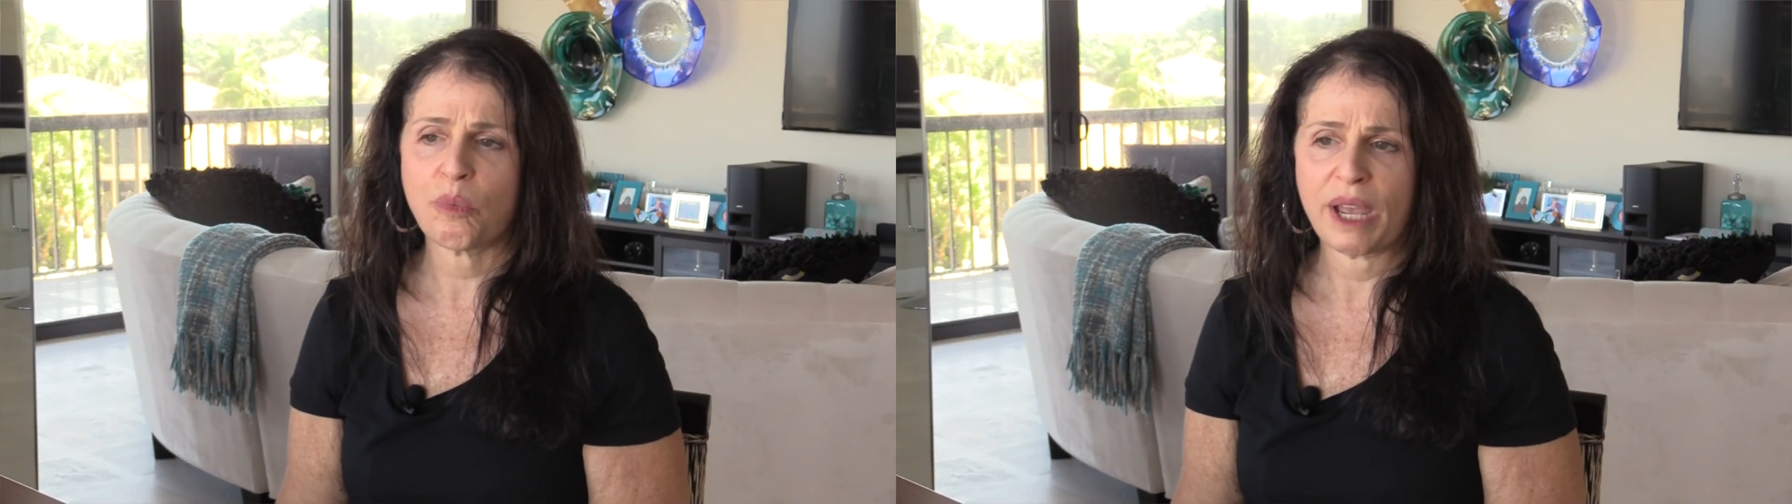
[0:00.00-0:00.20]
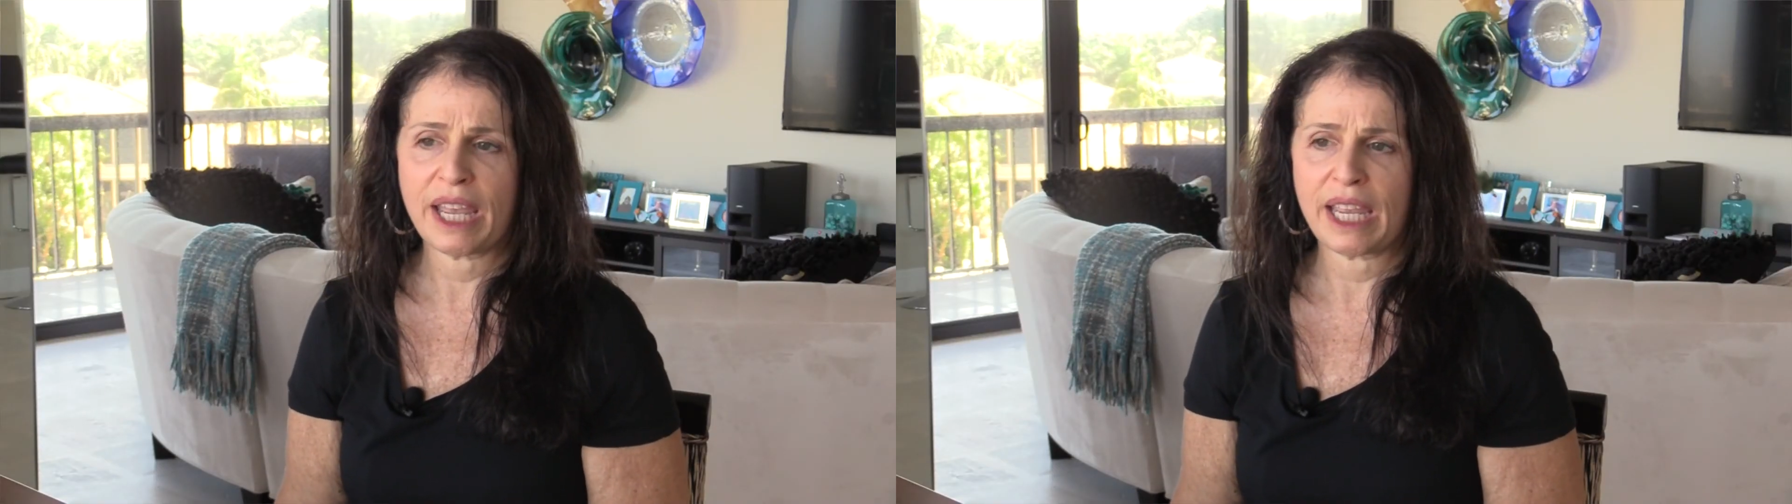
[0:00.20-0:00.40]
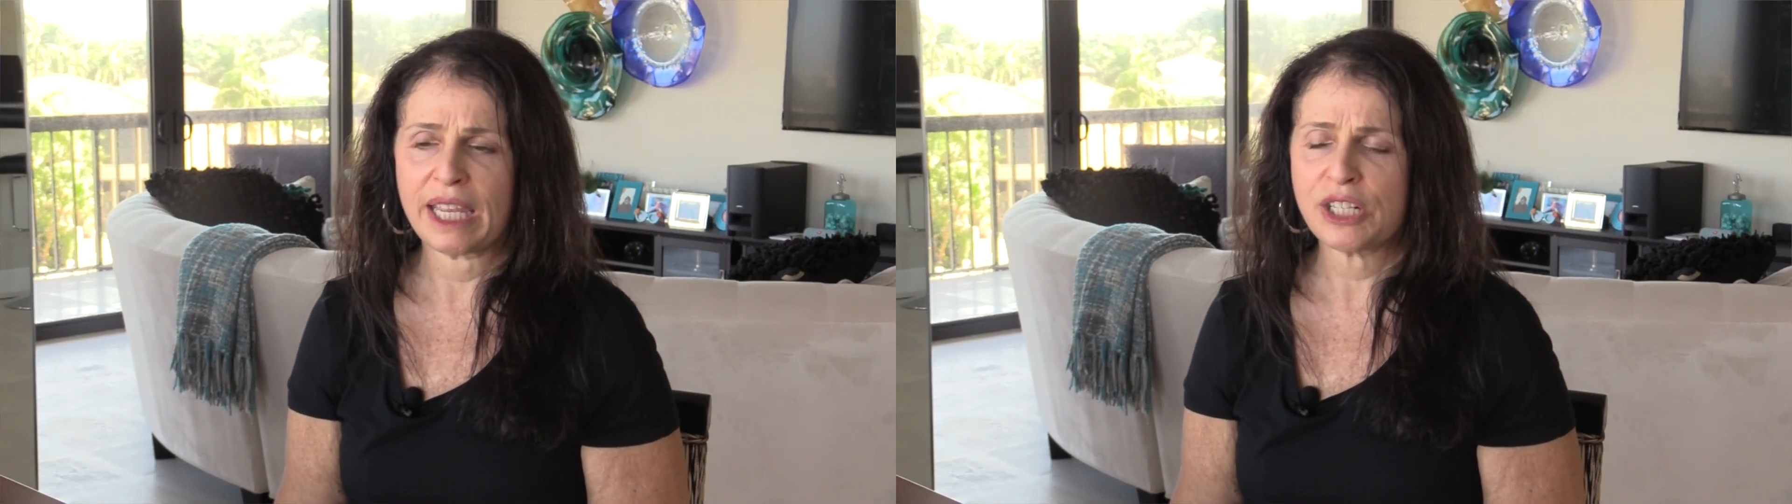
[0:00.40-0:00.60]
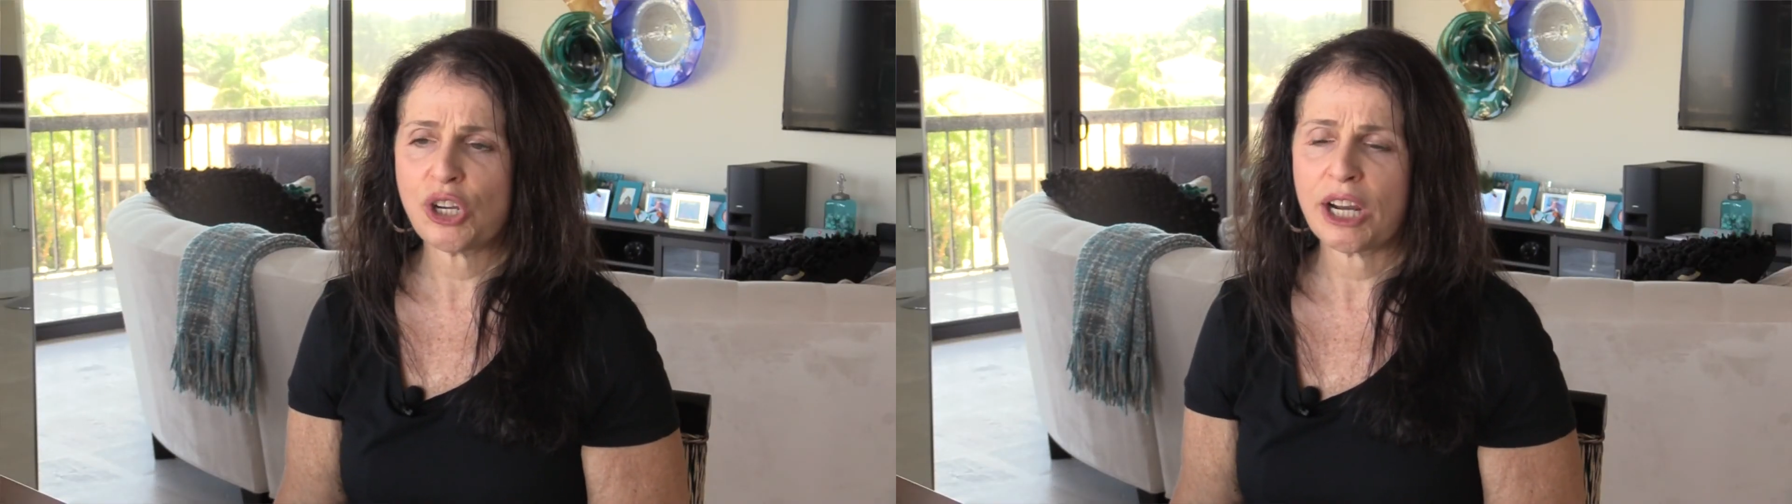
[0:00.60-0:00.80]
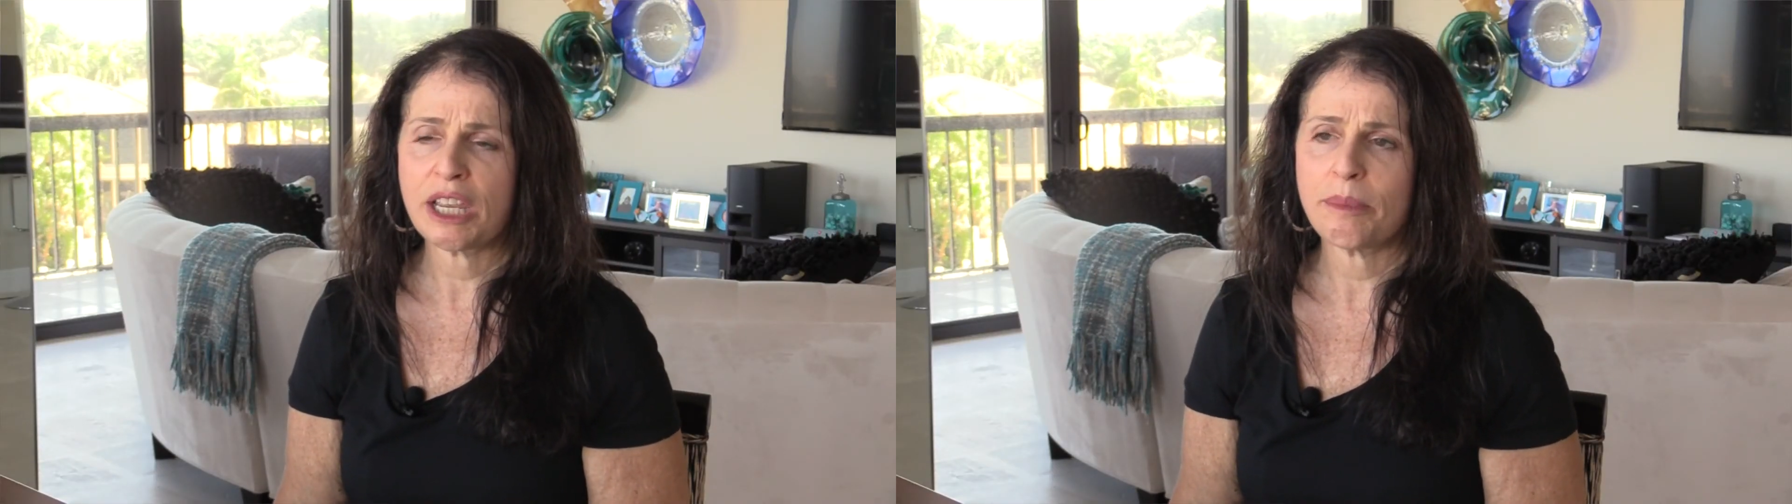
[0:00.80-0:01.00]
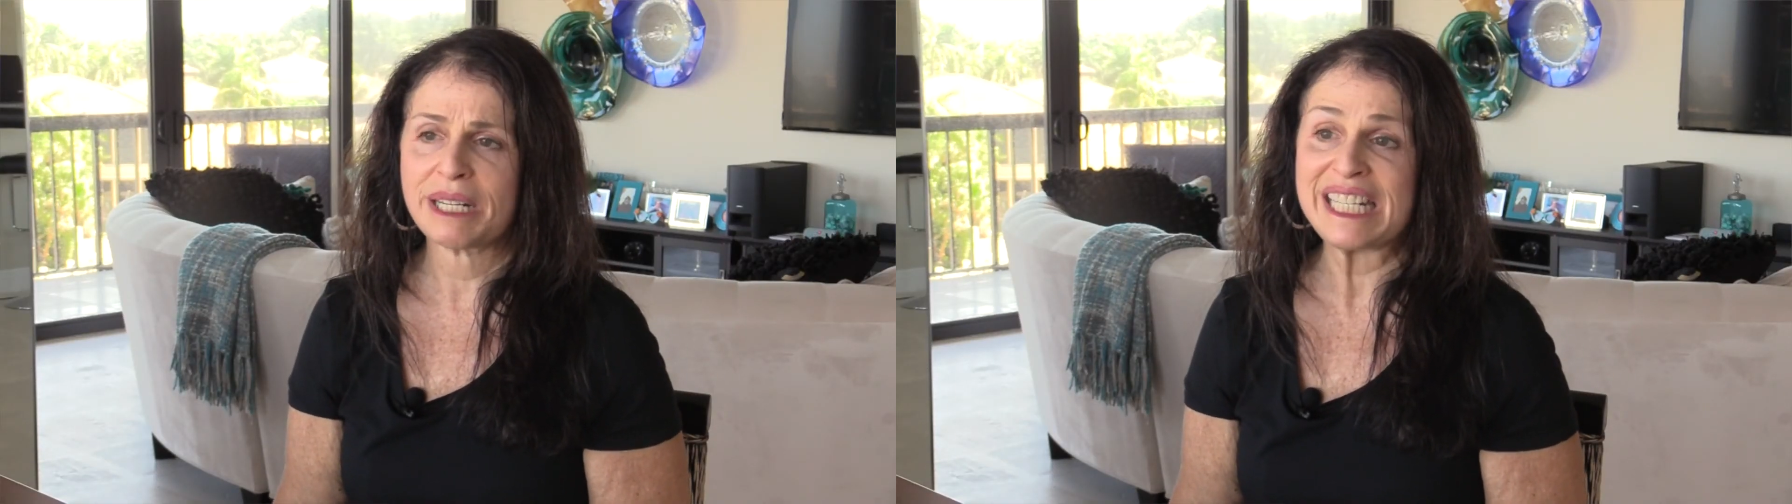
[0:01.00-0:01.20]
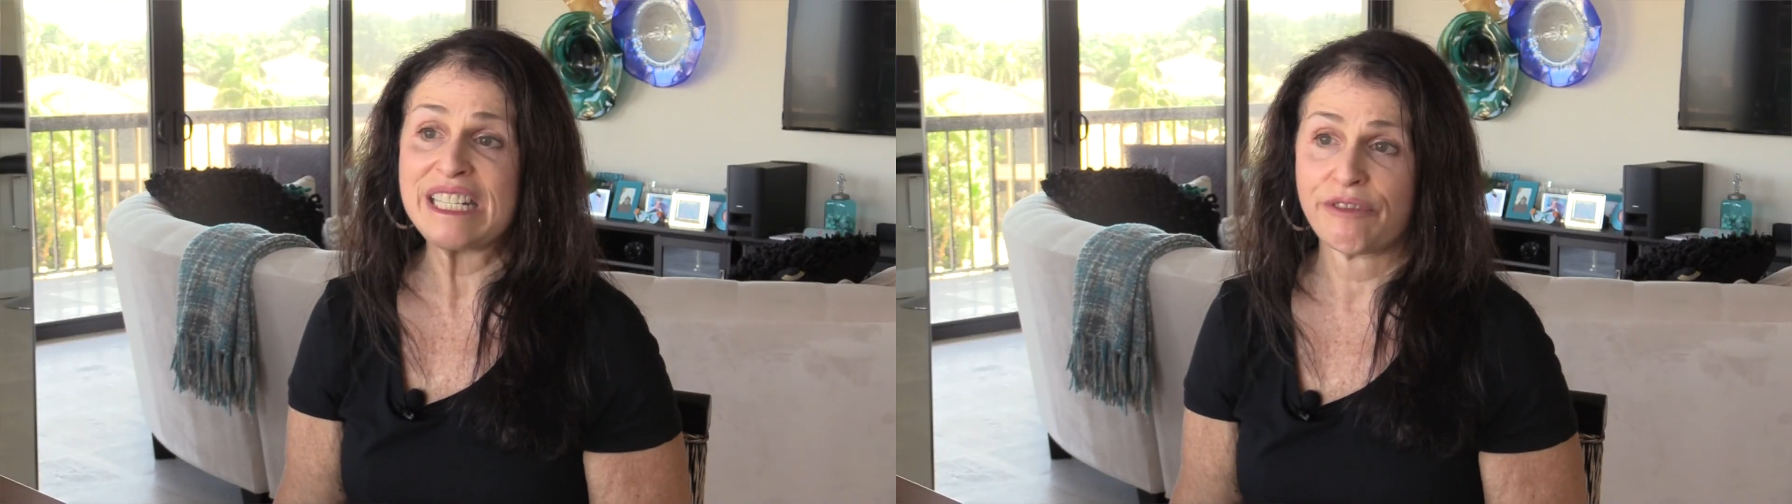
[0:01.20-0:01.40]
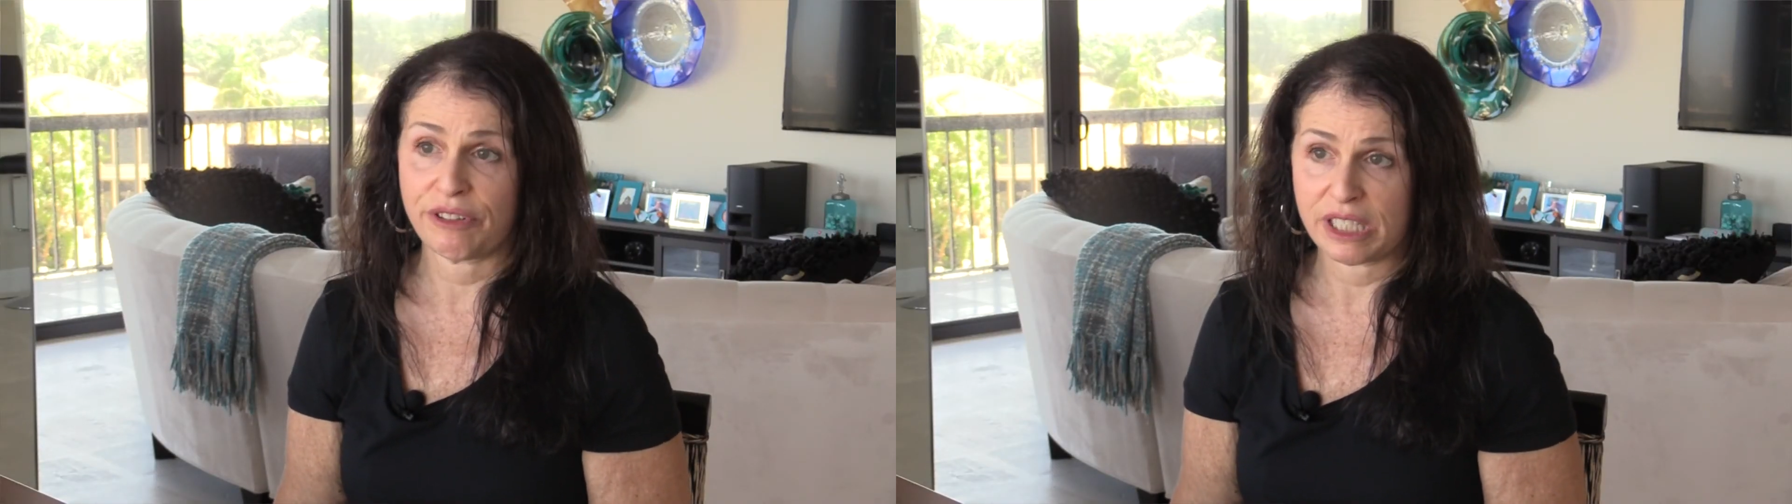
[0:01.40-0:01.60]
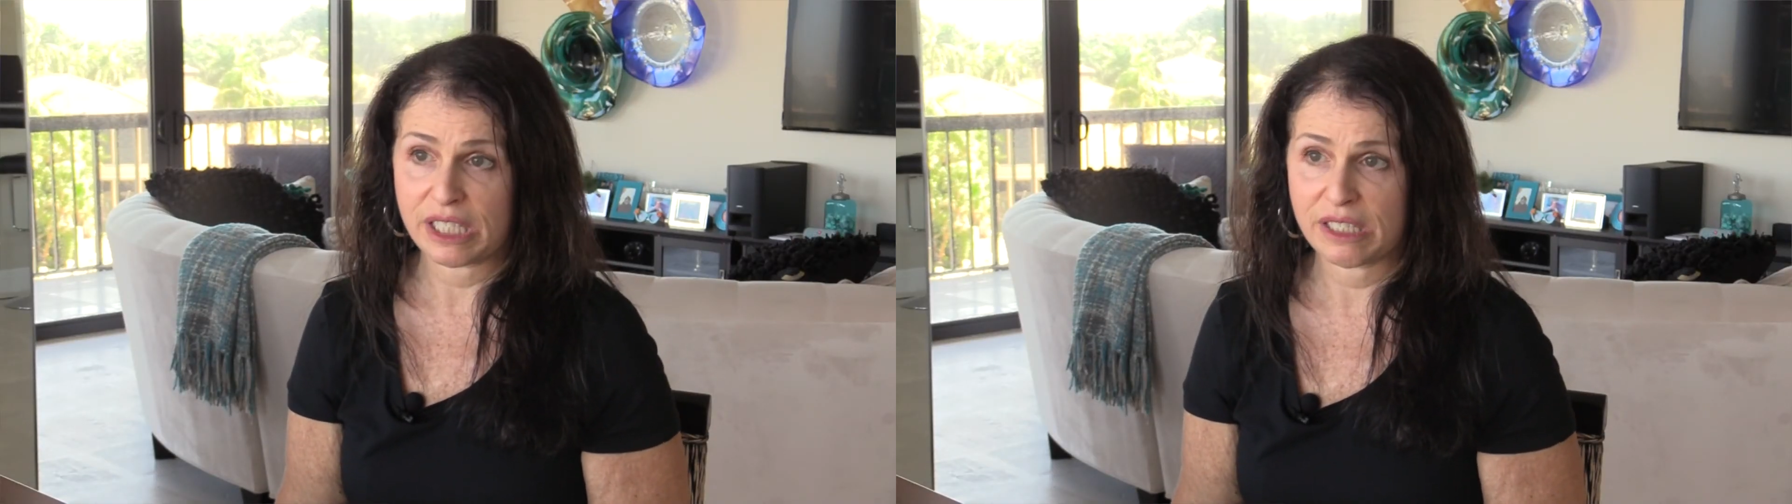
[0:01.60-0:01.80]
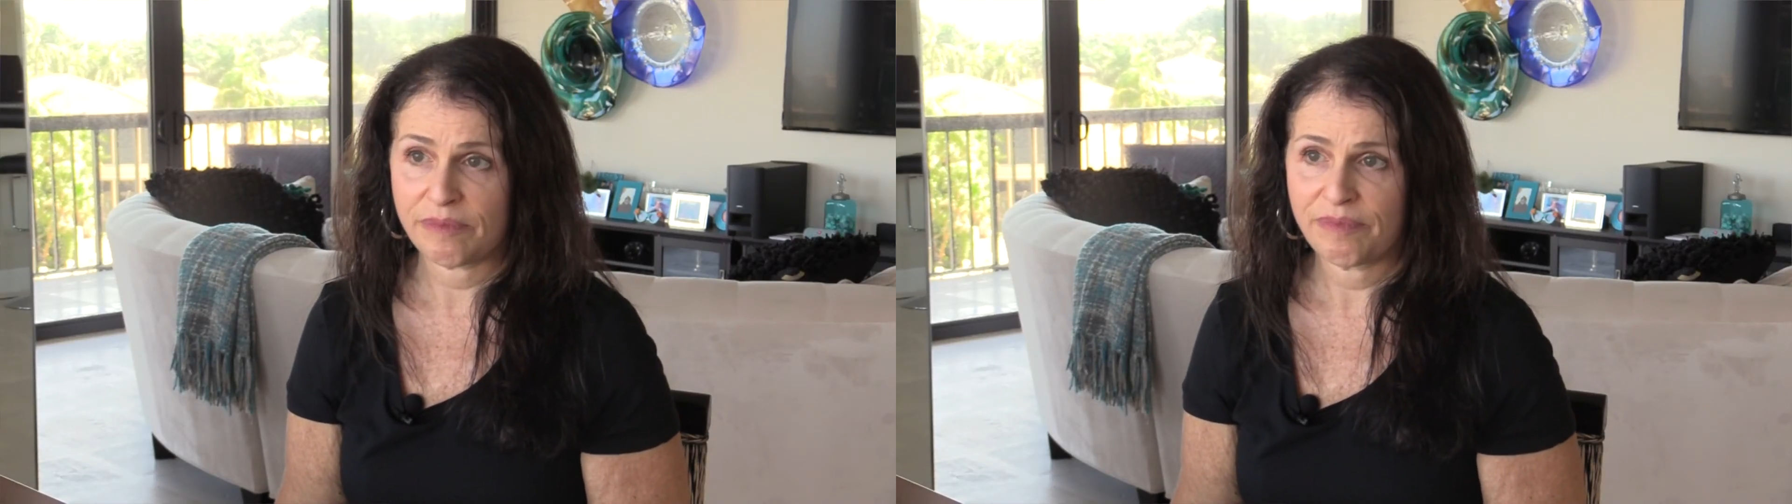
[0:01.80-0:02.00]
way in talking about
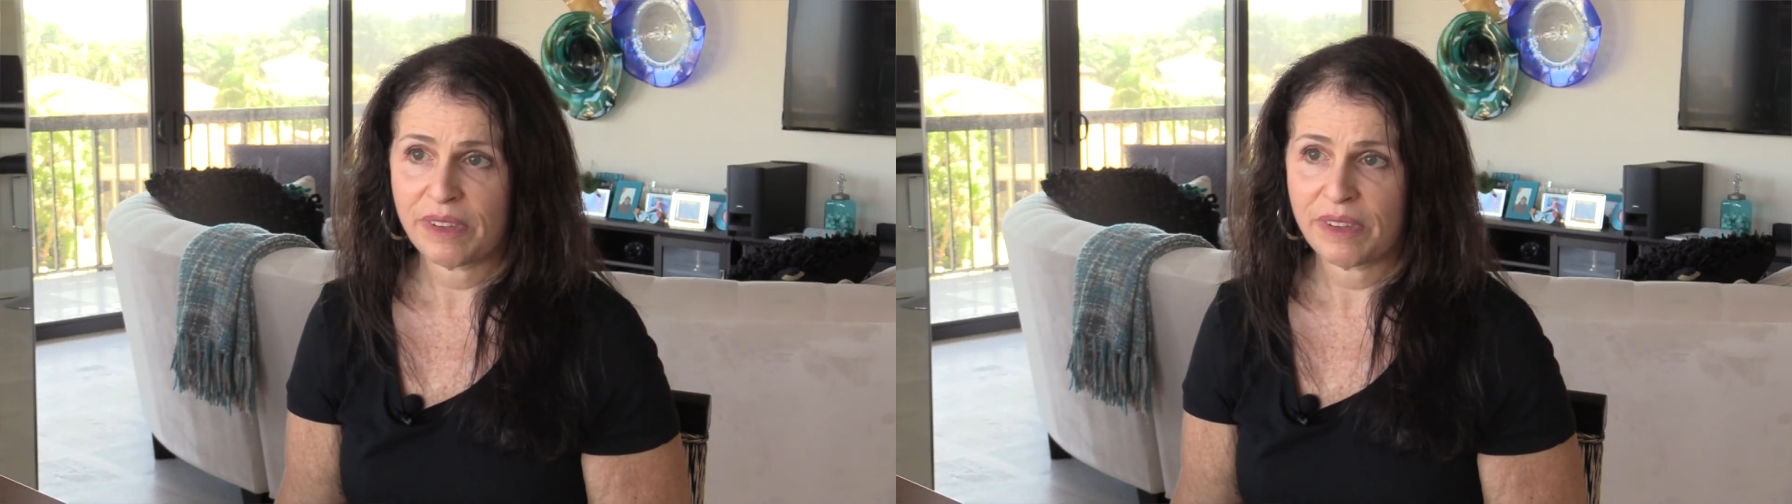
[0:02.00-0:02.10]
difference.